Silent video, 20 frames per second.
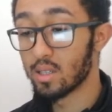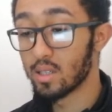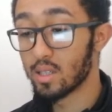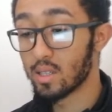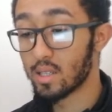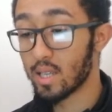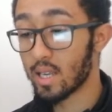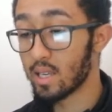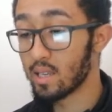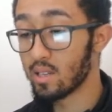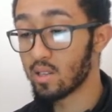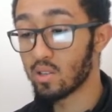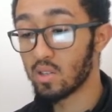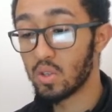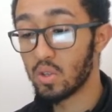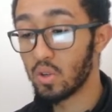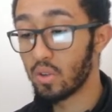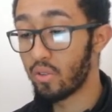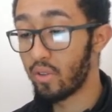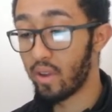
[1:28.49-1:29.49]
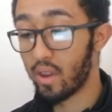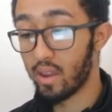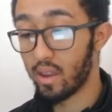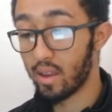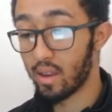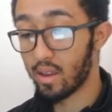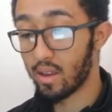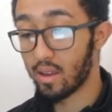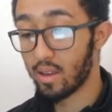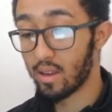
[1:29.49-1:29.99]
Tesla's not there
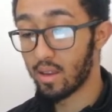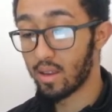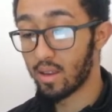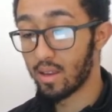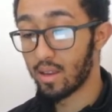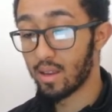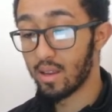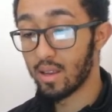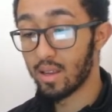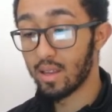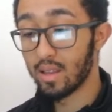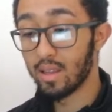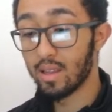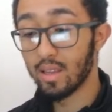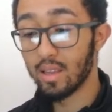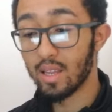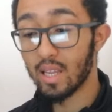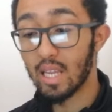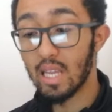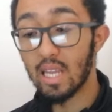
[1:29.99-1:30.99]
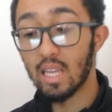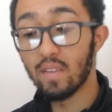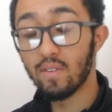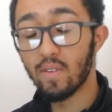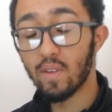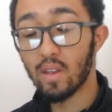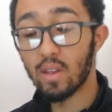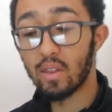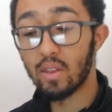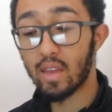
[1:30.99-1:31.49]
yet.
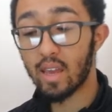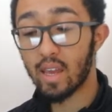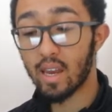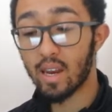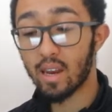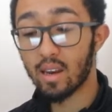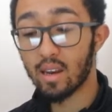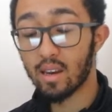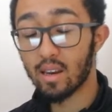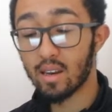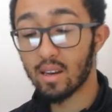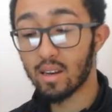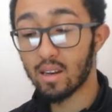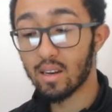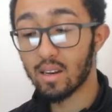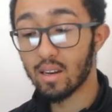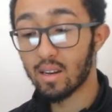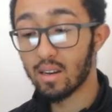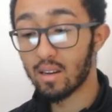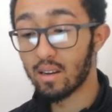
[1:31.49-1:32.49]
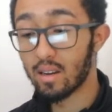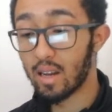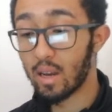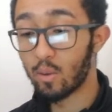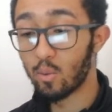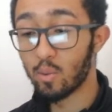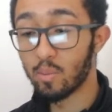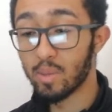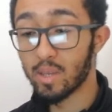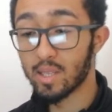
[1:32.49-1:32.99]
Even then, that
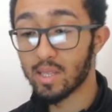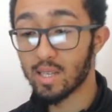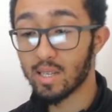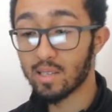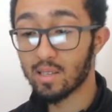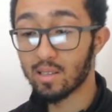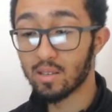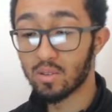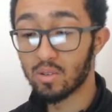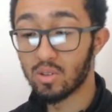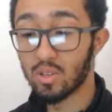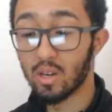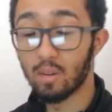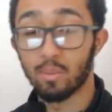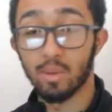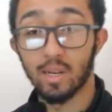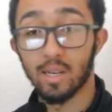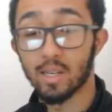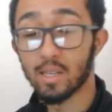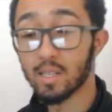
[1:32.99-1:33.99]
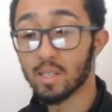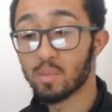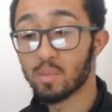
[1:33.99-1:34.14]
would be Tesla doubling its